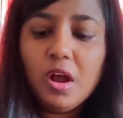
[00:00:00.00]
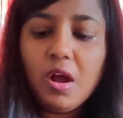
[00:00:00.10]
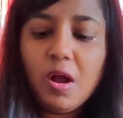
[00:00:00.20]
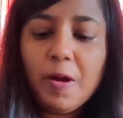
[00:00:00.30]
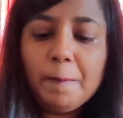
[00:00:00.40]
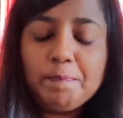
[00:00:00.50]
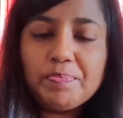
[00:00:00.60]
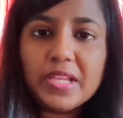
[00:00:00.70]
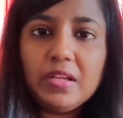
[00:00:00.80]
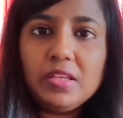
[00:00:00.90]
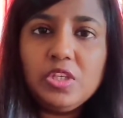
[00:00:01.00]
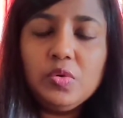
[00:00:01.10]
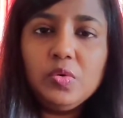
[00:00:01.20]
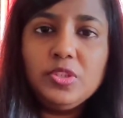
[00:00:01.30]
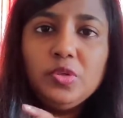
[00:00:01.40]

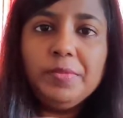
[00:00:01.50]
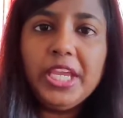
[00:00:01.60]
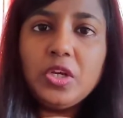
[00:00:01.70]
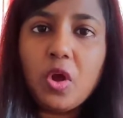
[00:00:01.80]
You may